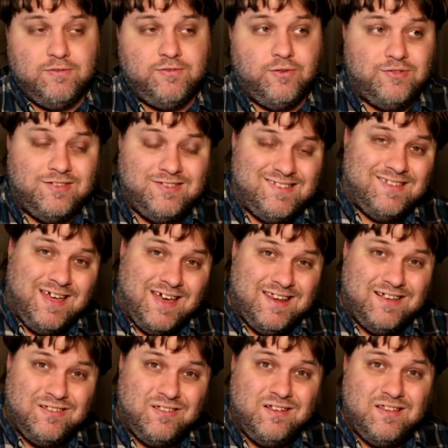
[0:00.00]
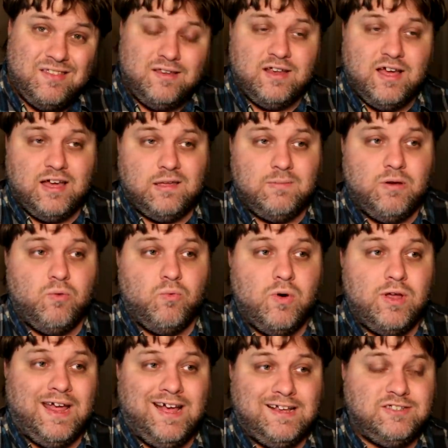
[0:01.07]
So since it's not included in the document, one
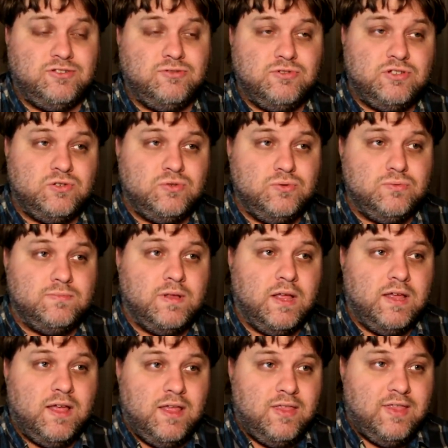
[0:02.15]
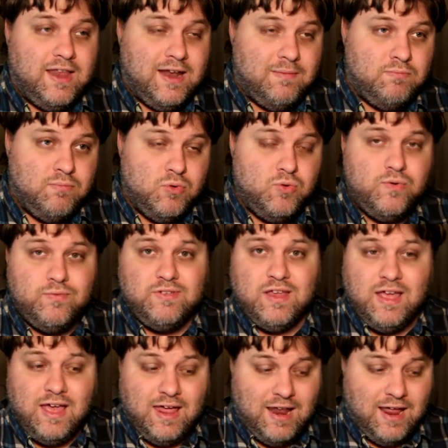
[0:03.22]
has to assume that it moves
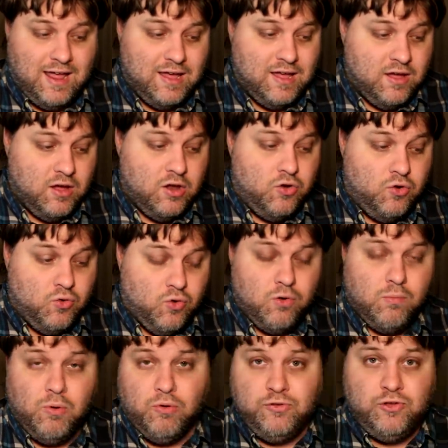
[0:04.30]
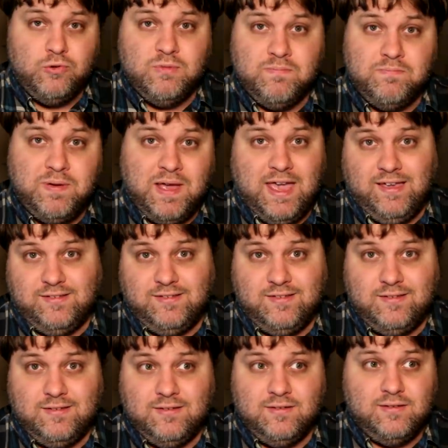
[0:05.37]
at a normal human
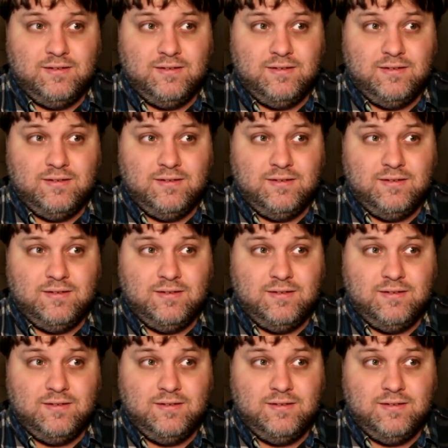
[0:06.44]
pace.